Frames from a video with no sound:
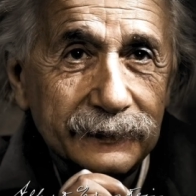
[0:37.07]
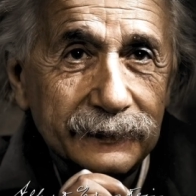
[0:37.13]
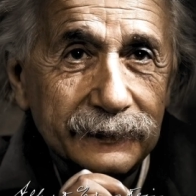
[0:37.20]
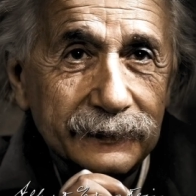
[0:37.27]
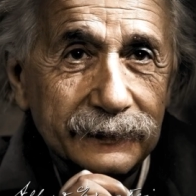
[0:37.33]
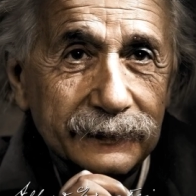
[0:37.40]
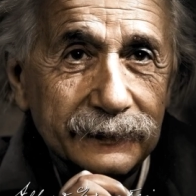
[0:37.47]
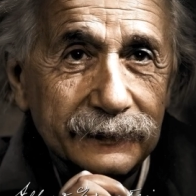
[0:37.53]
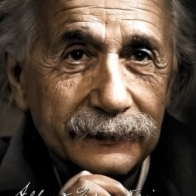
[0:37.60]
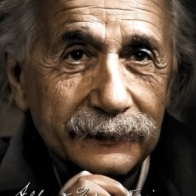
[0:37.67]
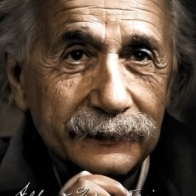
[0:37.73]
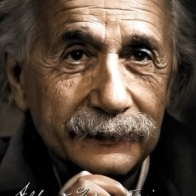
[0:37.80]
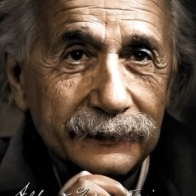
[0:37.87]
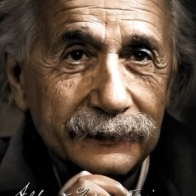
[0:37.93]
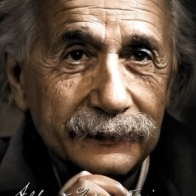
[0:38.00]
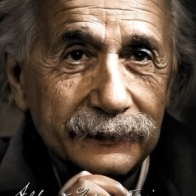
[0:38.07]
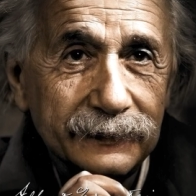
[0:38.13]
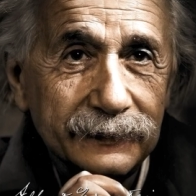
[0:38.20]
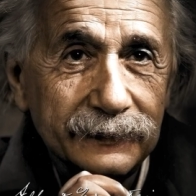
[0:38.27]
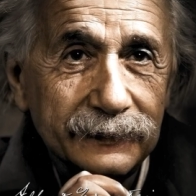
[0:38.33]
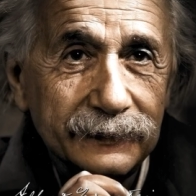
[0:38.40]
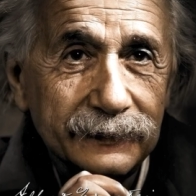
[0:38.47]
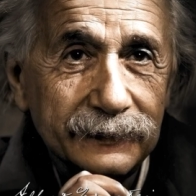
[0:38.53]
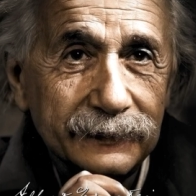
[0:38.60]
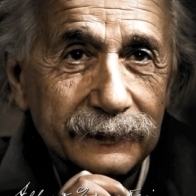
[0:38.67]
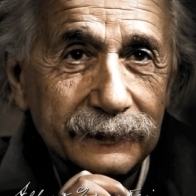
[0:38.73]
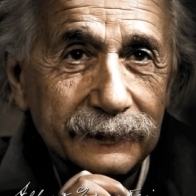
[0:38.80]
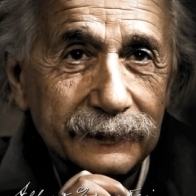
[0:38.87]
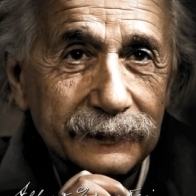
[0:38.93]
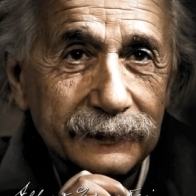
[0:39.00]

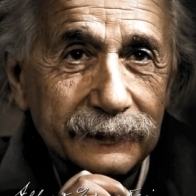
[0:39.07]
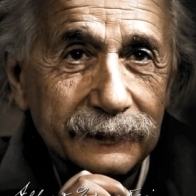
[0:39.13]
No one is speaking in this clip.